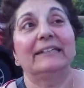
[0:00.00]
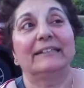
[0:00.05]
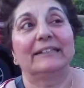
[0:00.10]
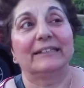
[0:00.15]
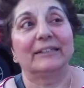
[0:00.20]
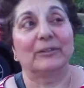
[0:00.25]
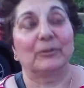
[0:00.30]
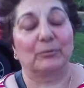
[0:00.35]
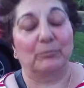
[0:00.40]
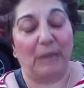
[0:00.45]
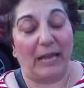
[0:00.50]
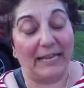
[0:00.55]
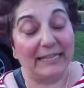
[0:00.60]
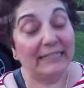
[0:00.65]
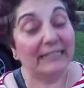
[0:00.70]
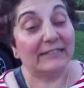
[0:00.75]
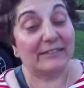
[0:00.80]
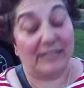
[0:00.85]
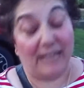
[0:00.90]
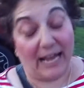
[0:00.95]

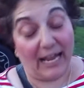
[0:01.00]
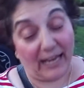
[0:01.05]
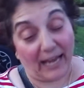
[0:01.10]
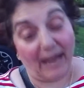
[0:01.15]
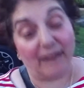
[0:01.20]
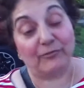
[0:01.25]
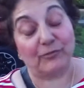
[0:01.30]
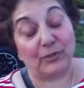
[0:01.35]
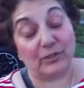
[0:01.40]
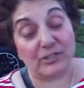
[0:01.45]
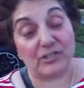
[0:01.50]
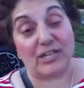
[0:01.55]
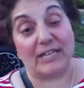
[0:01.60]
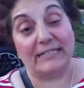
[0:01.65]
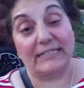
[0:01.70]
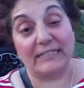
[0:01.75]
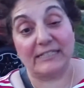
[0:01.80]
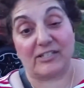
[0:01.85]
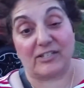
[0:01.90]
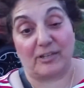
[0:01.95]
of course
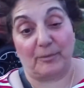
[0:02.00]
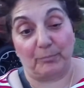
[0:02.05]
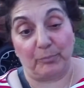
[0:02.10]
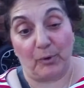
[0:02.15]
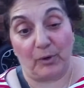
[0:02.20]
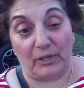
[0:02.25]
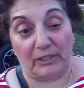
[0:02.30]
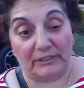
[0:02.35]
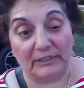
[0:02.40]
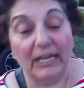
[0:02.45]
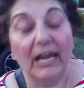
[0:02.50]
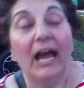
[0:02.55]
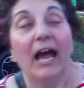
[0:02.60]
I need support.